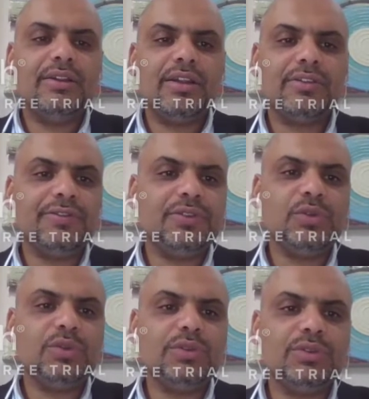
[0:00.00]
In a
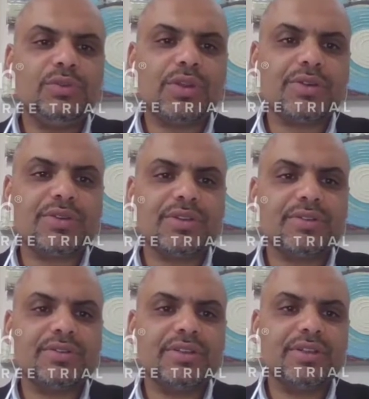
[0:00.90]
review in
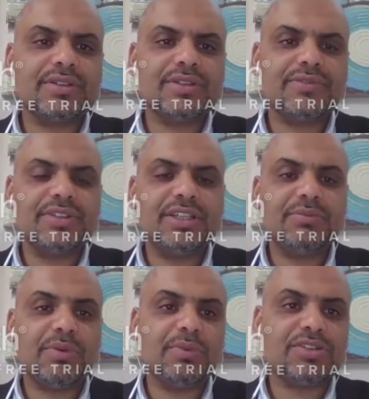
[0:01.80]

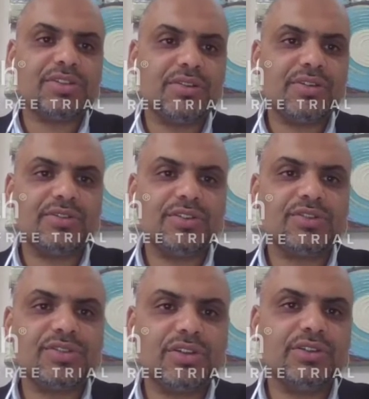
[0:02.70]
2017 published in the
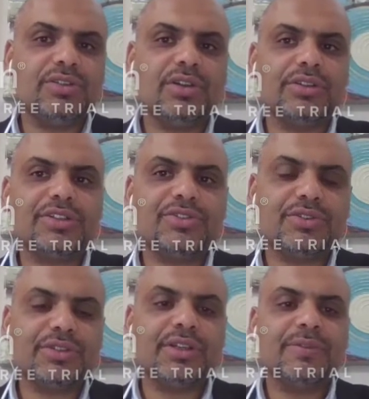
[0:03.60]
International Endodontic
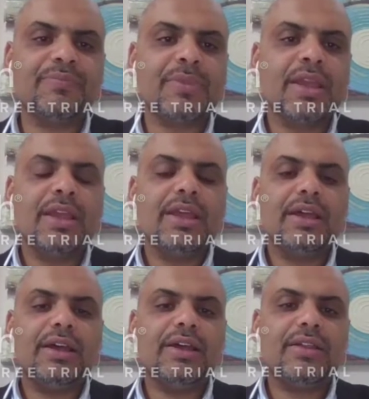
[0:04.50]
Journal,
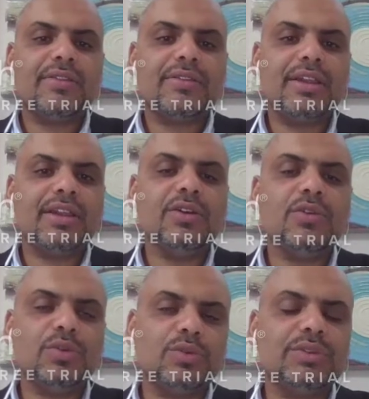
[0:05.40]
they
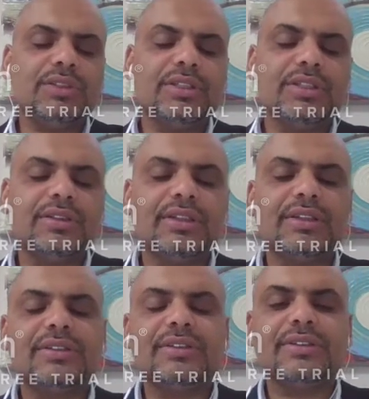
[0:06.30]
conclude
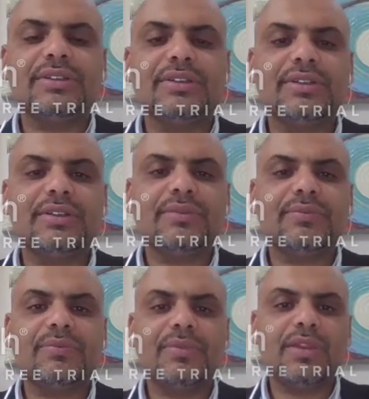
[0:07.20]
that
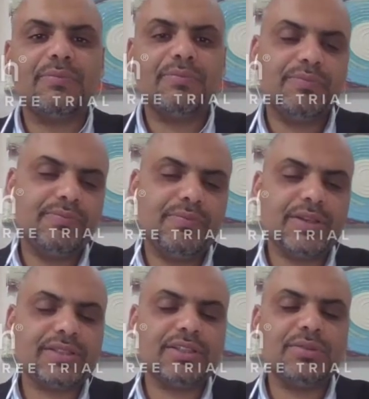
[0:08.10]
the
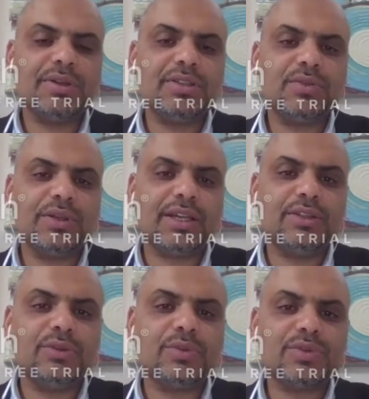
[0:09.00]
best antibiotic we
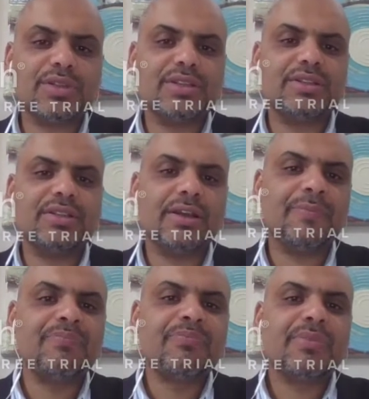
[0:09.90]
can use is
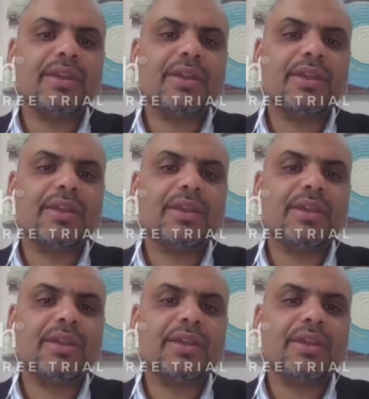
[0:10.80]
the